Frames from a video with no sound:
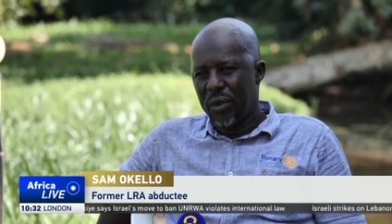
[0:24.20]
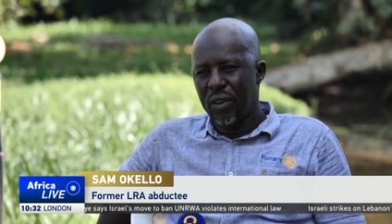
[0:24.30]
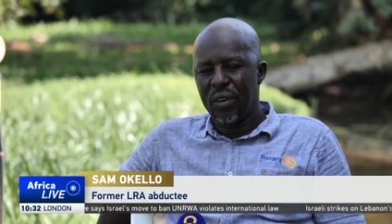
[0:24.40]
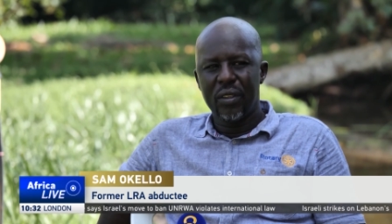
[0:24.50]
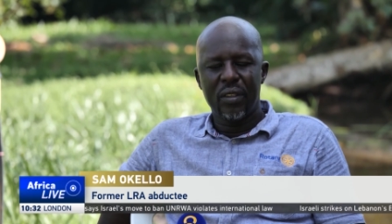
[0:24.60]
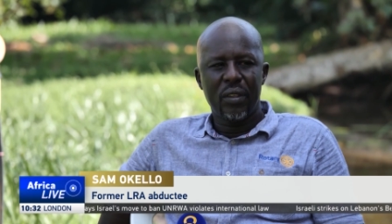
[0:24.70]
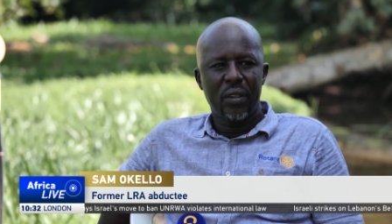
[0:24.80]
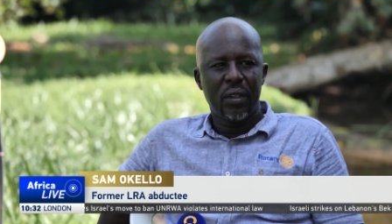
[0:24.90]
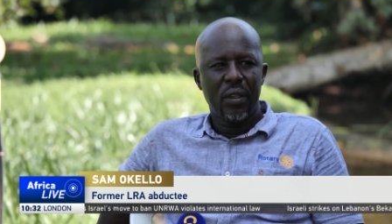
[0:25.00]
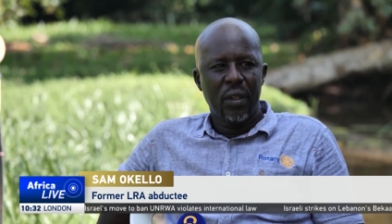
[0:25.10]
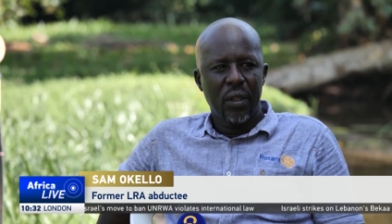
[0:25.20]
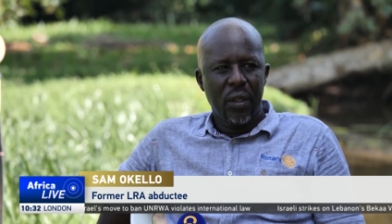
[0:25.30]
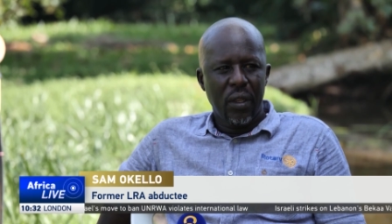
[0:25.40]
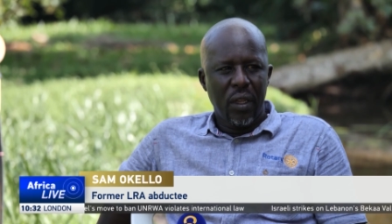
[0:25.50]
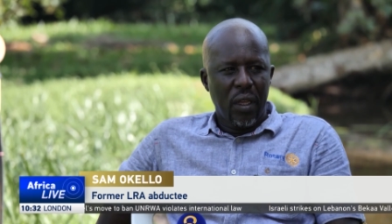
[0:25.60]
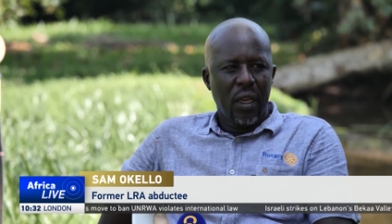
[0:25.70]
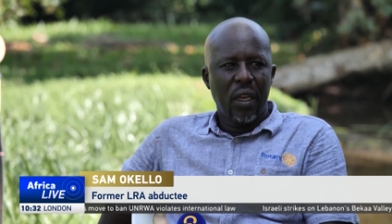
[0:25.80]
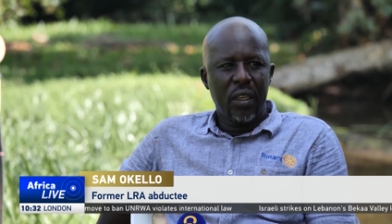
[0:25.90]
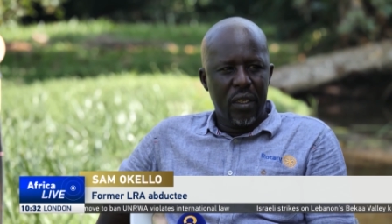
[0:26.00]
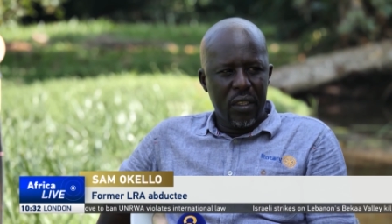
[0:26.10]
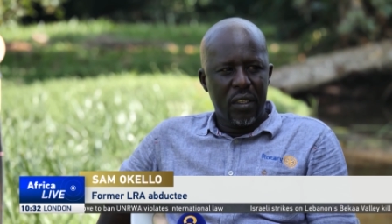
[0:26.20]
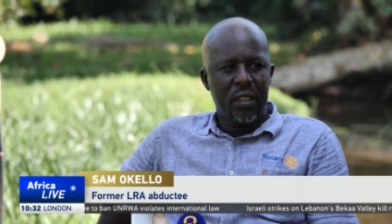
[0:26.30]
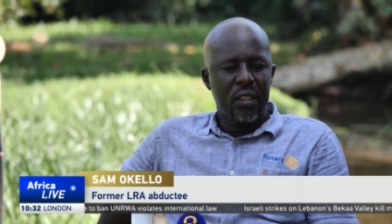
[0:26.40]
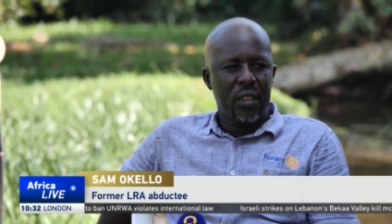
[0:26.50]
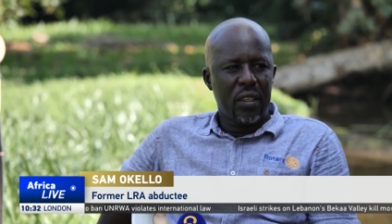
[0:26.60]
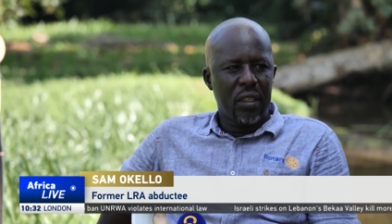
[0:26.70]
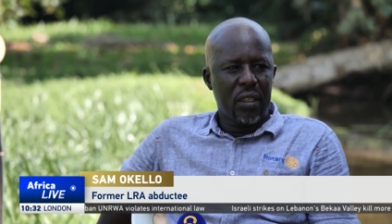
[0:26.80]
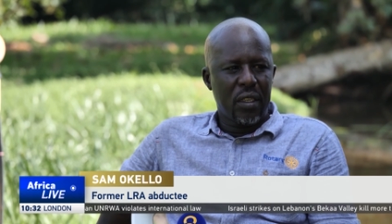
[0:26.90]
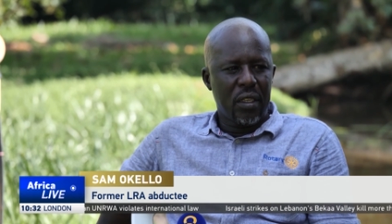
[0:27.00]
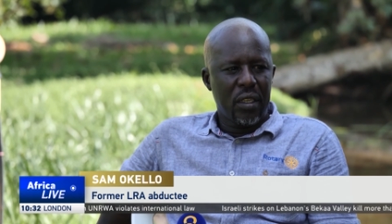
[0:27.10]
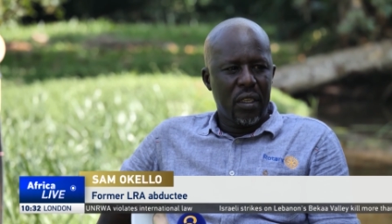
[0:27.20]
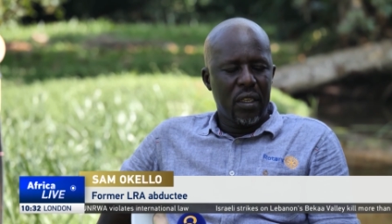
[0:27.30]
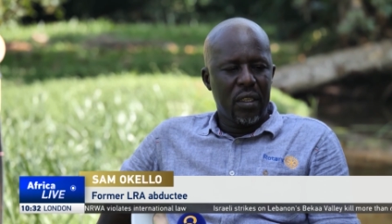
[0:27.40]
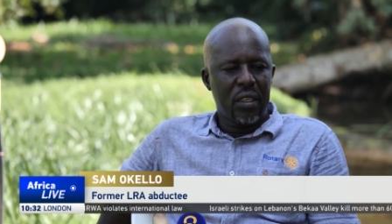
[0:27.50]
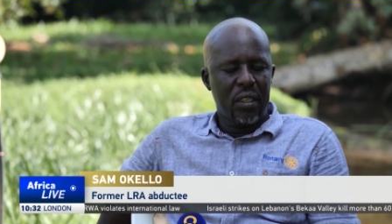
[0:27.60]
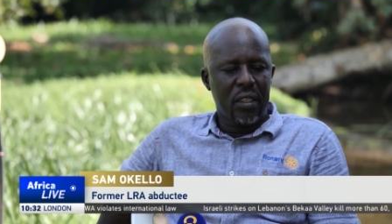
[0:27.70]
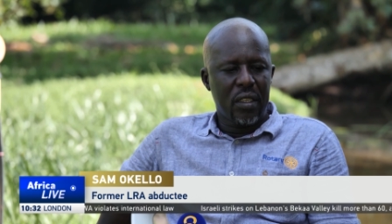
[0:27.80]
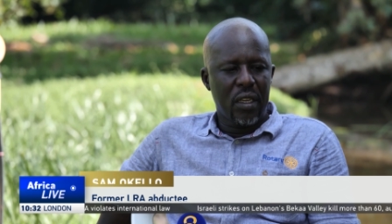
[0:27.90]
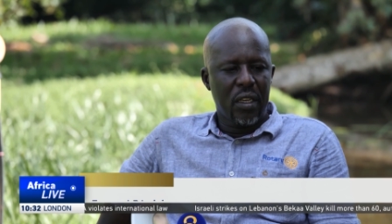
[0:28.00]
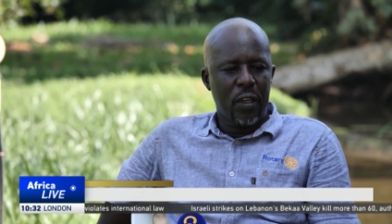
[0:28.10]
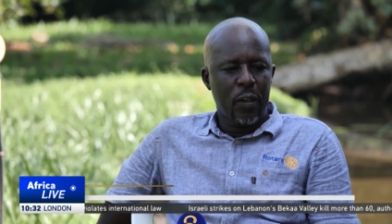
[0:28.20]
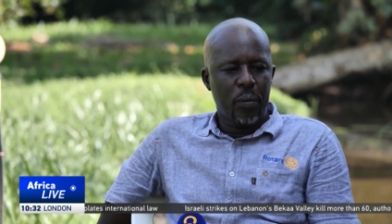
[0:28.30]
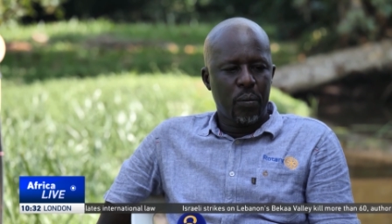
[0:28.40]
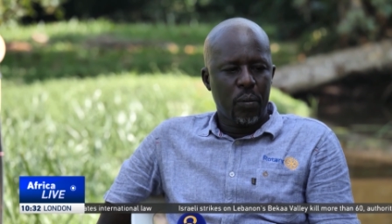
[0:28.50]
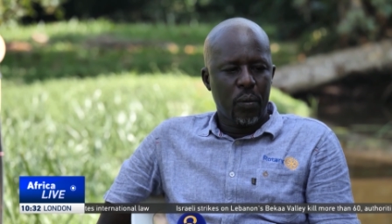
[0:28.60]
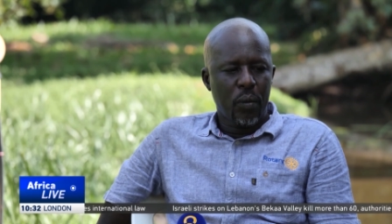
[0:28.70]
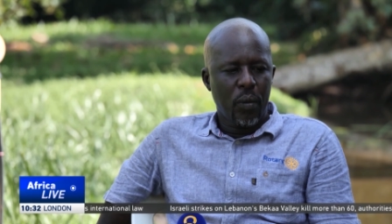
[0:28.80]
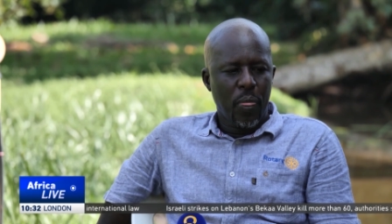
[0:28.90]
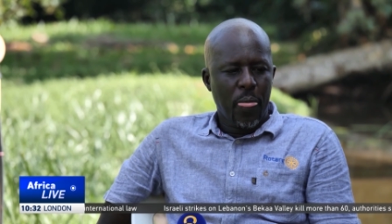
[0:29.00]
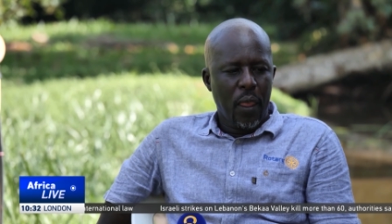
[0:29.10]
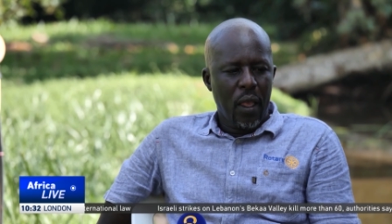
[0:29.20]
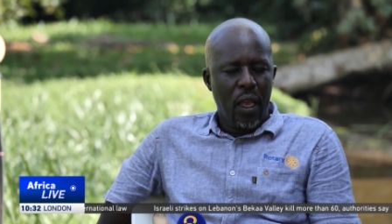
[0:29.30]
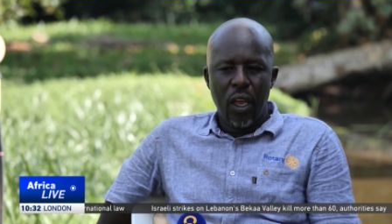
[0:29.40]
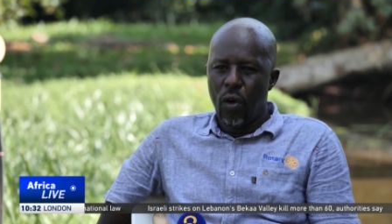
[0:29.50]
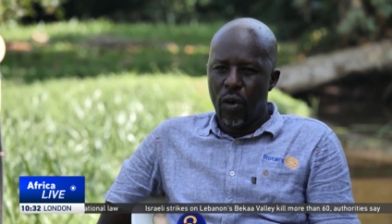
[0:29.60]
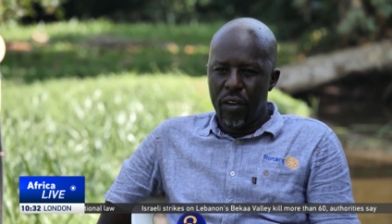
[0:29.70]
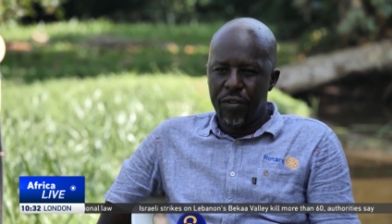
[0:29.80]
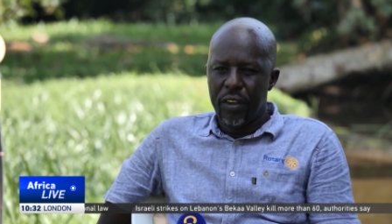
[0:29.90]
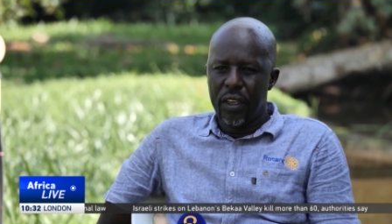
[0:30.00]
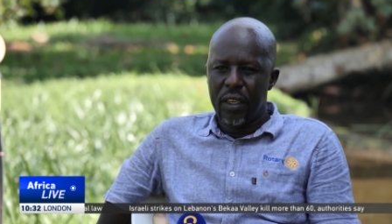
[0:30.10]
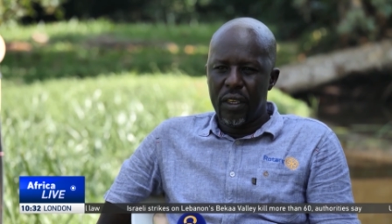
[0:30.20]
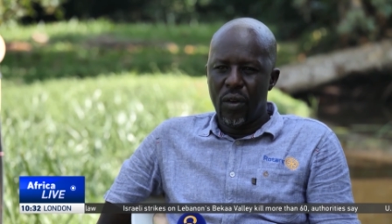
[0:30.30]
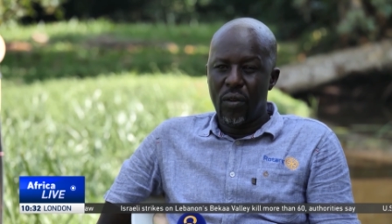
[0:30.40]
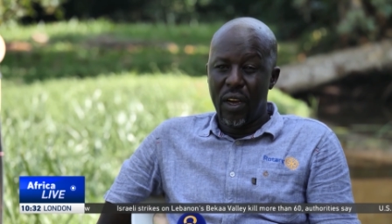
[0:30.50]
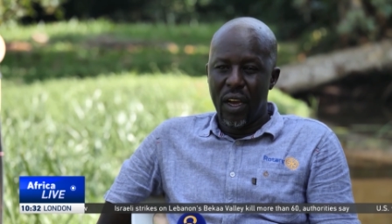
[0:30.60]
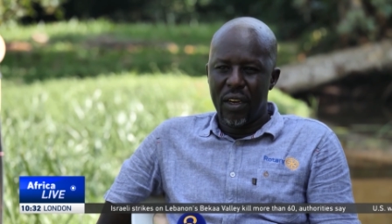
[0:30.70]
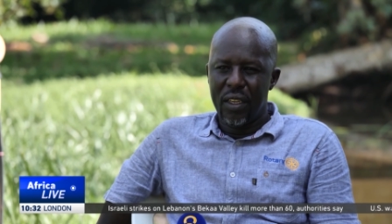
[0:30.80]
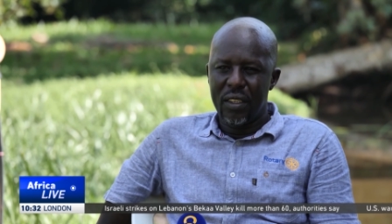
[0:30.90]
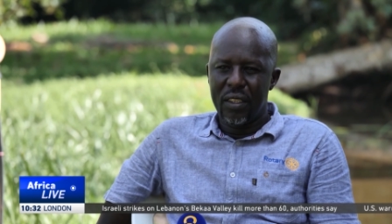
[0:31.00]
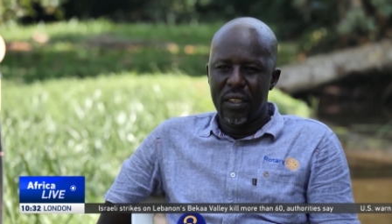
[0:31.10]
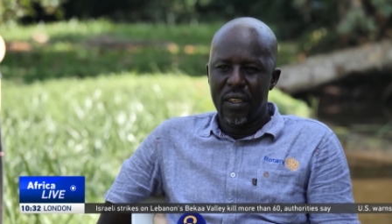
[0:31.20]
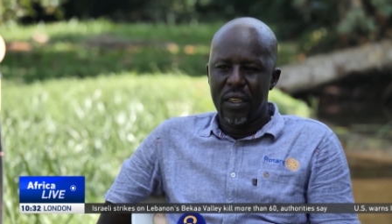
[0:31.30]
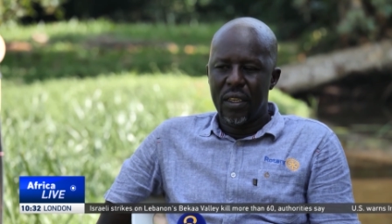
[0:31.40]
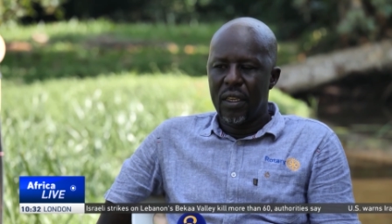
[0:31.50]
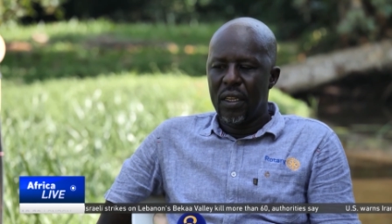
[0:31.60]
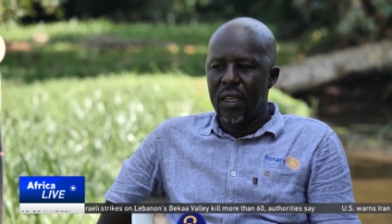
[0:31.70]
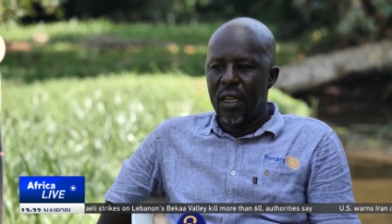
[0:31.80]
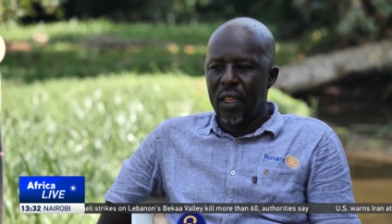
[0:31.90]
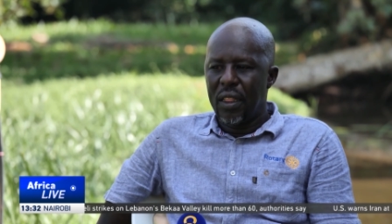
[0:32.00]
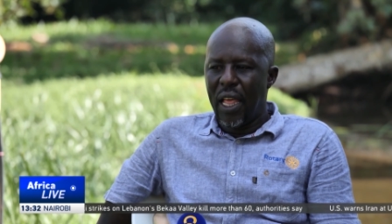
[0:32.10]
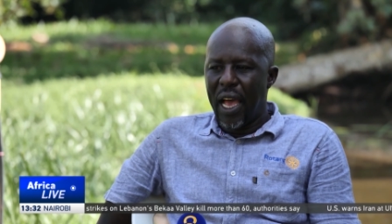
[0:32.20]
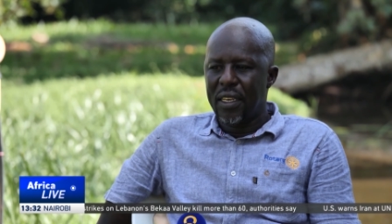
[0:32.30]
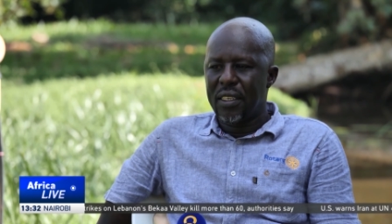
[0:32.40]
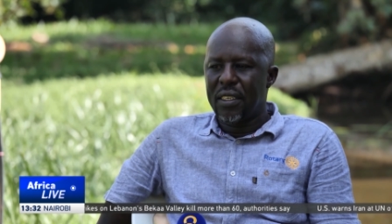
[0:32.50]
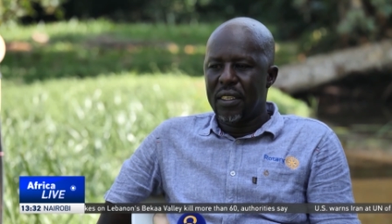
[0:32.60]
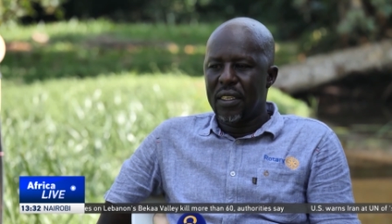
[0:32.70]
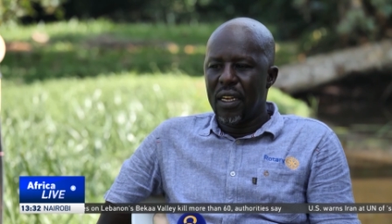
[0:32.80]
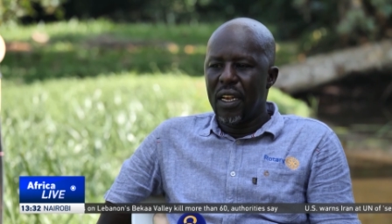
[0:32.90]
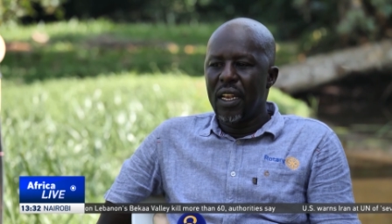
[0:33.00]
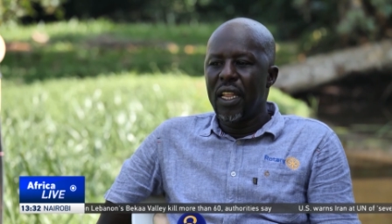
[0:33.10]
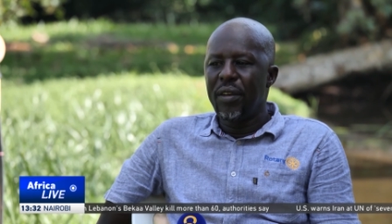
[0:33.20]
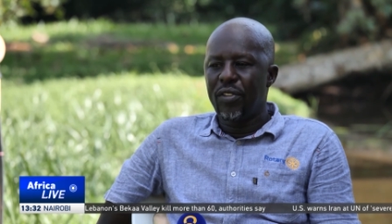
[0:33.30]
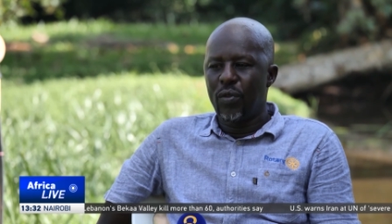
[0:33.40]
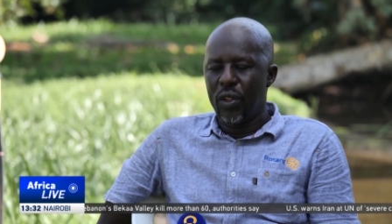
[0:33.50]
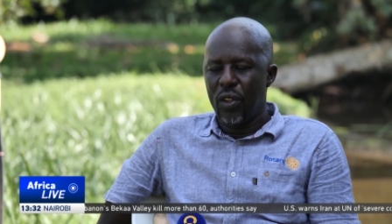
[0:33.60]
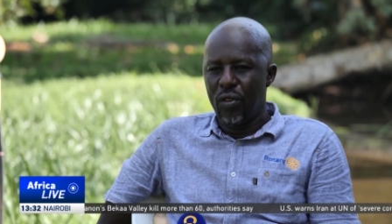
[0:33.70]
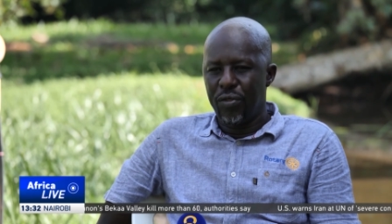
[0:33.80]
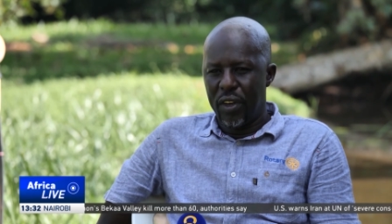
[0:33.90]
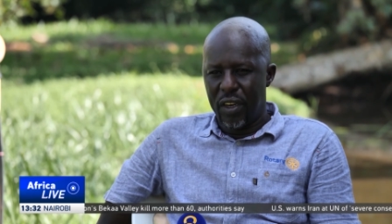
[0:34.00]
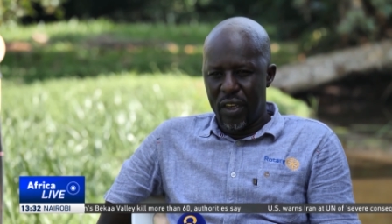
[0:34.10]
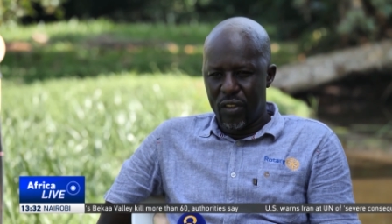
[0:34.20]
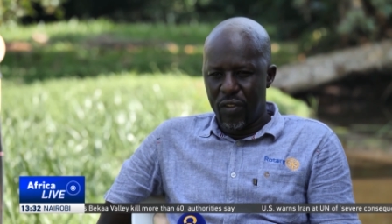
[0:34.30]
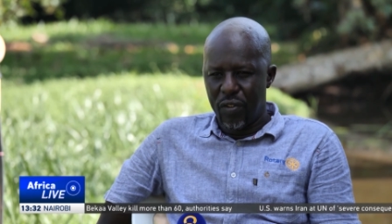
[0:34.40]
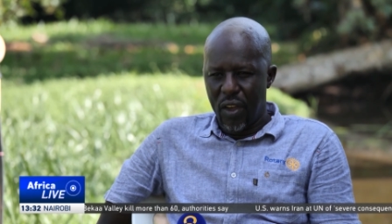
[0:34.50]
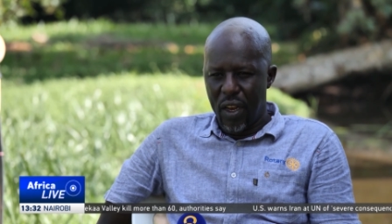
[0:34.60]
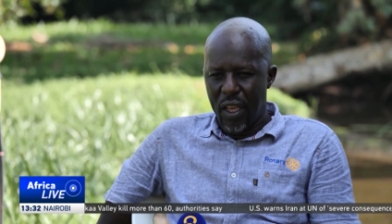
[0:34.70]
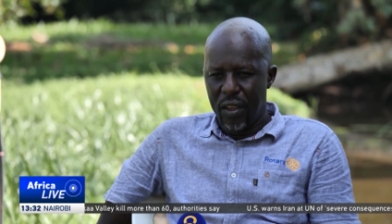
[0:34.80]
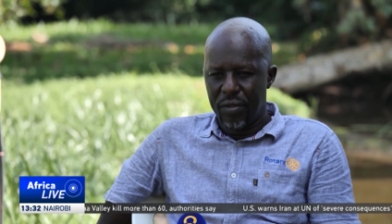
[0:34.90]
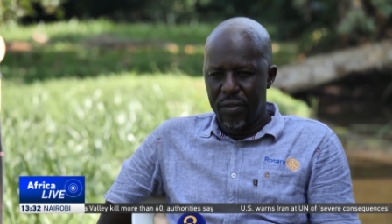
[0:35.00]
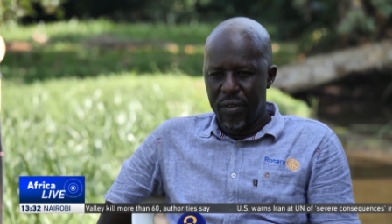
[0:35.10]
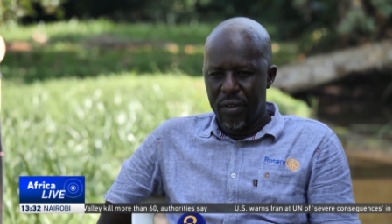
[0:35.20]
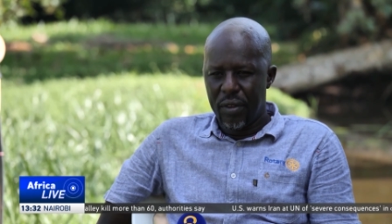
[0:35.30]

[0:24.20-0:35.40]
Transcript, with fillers: because it is, it is a, uh, a horrific occurrence that lives with you for the rest of your life.